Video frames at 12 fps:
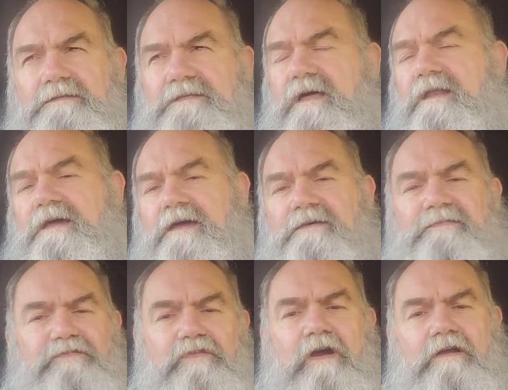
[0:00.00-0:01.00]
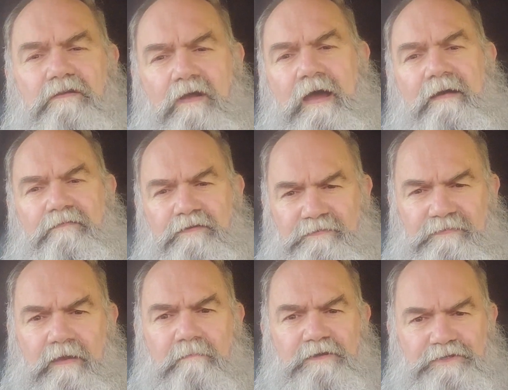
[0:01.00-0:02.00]
telling us truck drivers
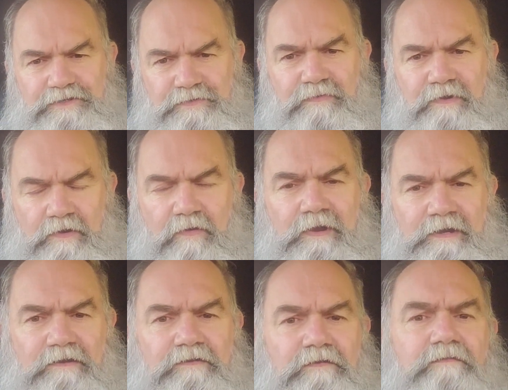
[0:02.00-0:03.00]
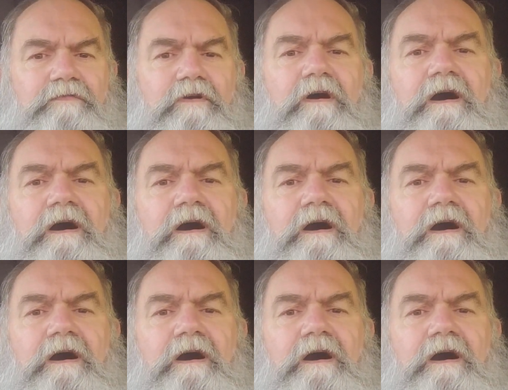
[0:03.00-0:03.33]
how much you were going to do for